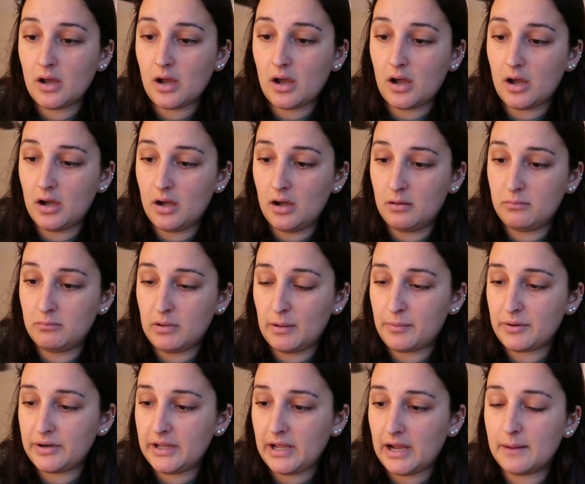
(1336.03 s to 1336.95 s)
Um,
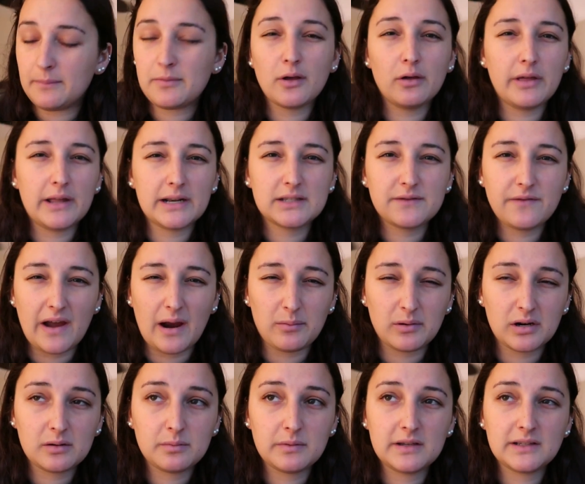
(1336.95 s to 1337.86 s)
I'm pretty hyped though that it's
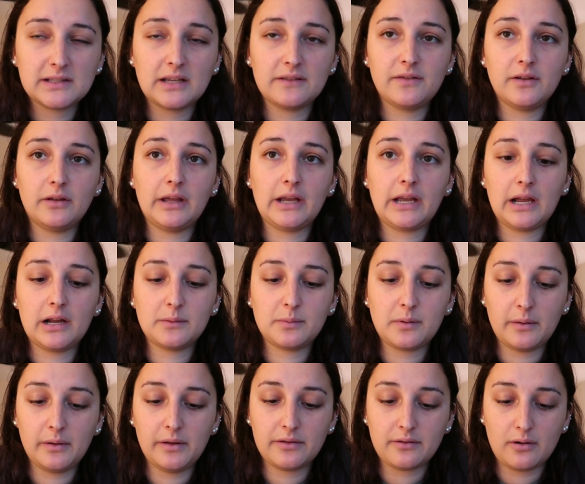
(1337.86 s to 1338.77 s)
fabric because I feel like I could
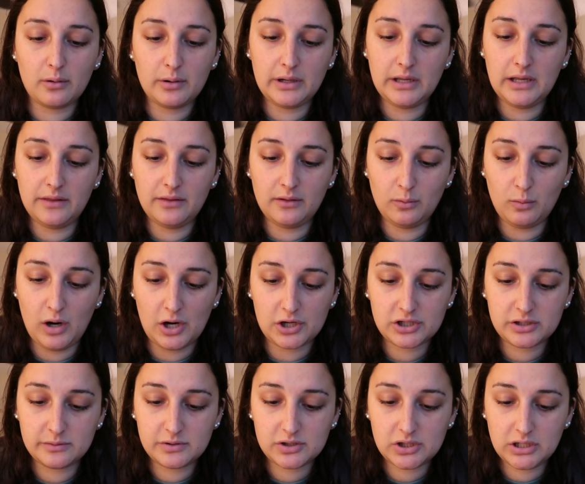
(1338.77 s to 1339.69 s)
probably throw it in the
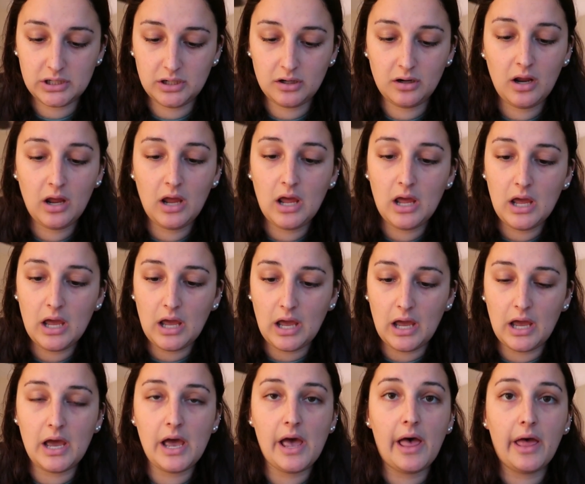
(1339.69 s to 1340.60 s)
washing machine
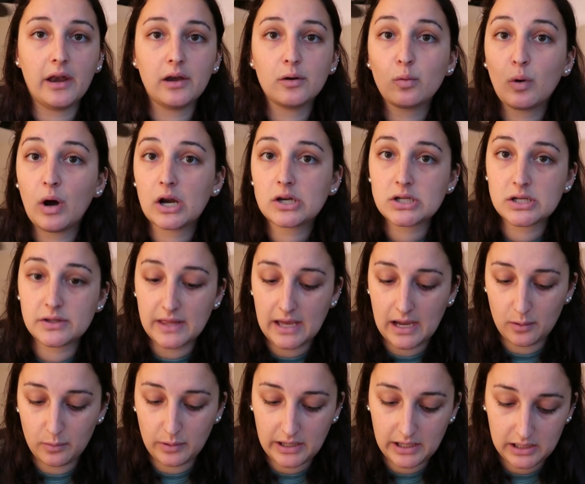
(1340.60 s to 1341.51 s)
and wash it
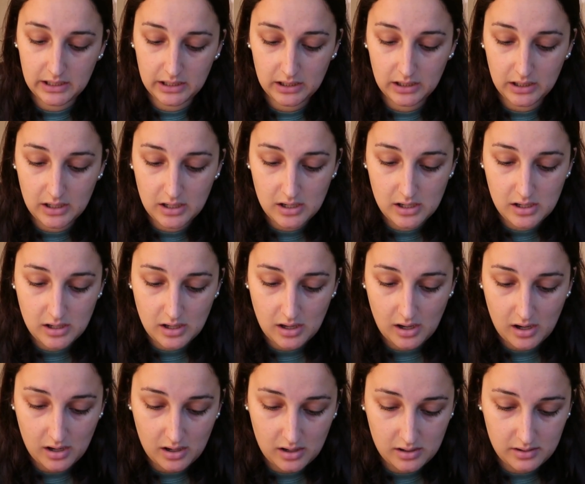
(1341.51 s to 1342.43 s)
that way
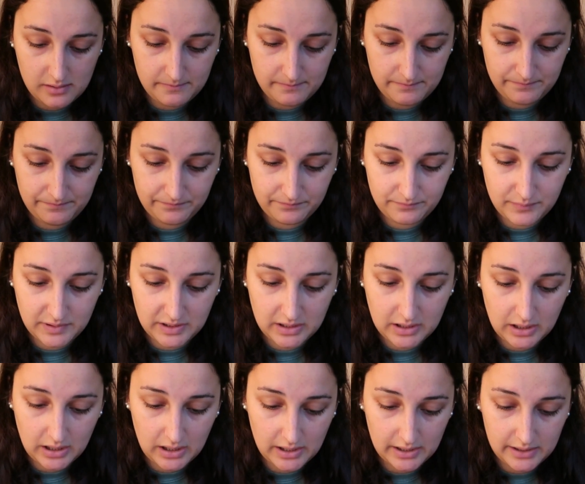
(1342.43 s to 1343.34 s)
um,
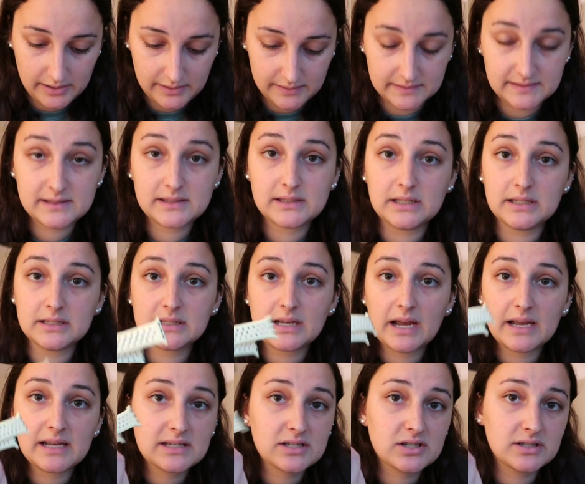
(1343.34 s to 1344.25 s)
because these
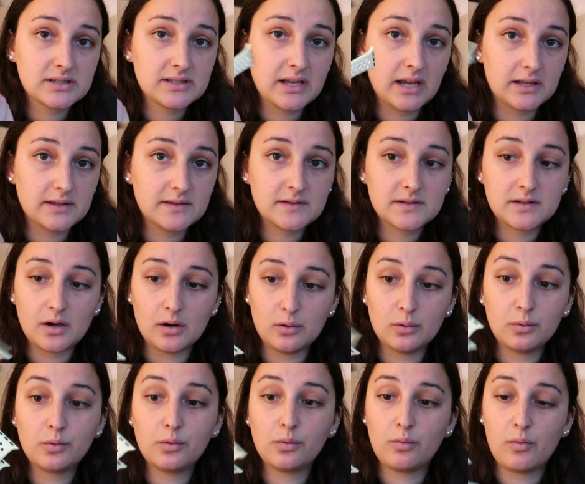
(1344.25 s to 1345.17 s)
guys just get
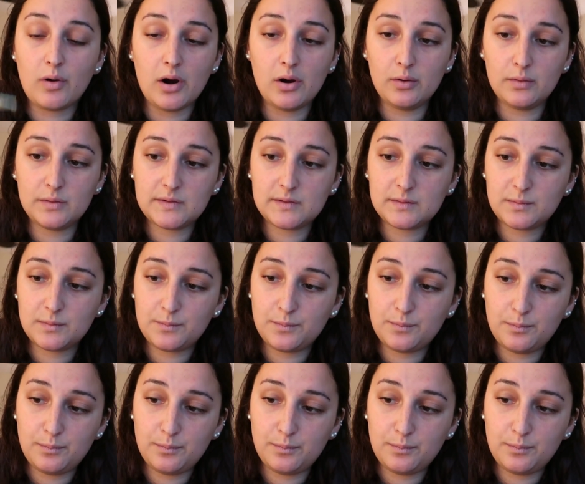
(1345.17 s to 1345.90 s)
so gross